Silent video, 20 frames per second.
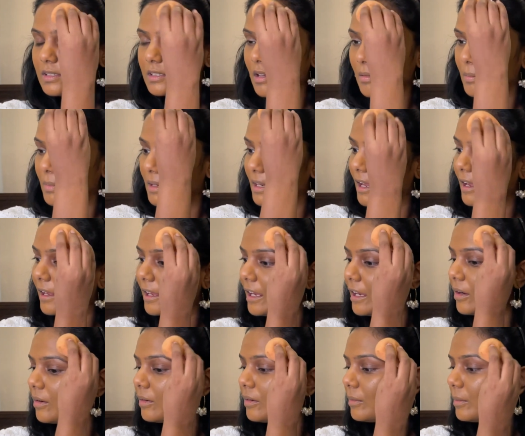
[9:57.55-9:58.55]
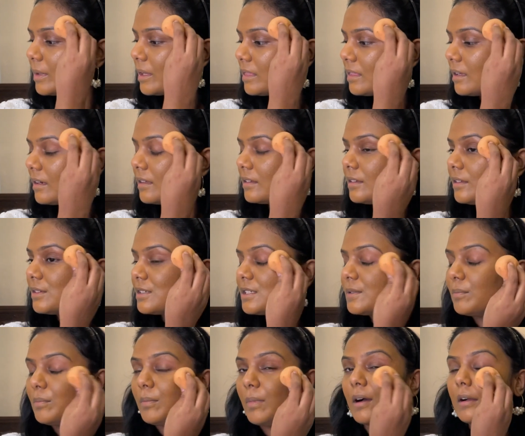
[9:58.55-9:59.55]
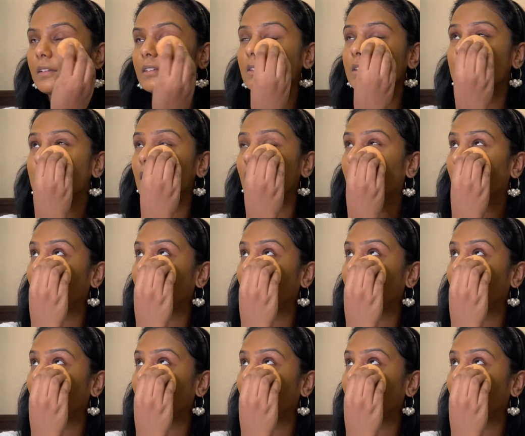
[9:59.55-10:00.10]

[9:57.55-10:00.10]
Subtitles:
applying with the sponge.